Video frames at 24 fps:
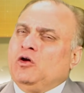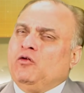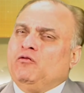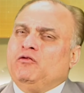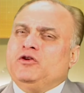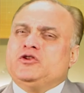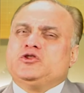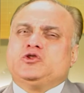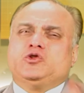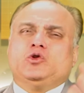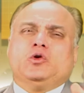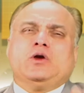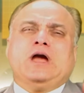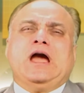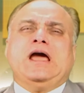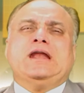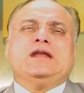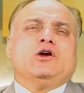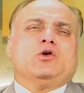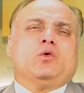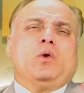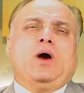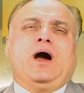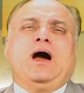which you can
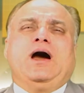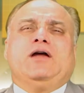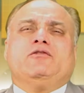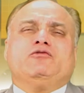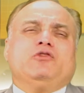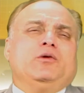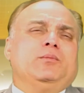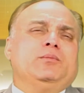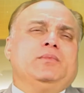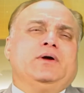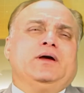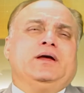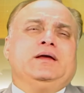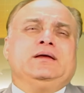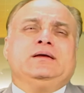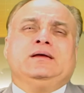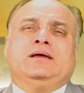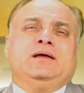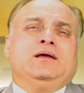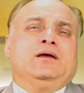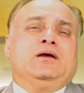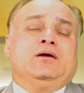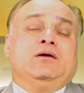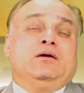acquire from my
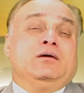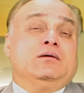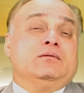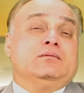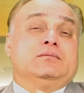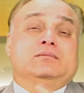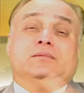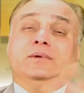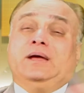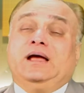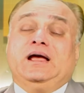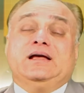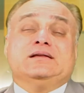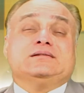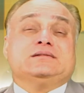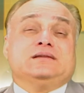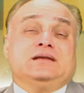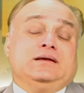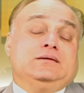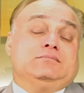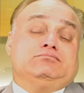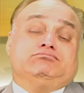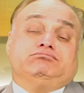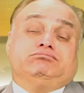
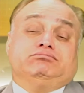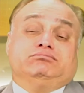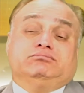website,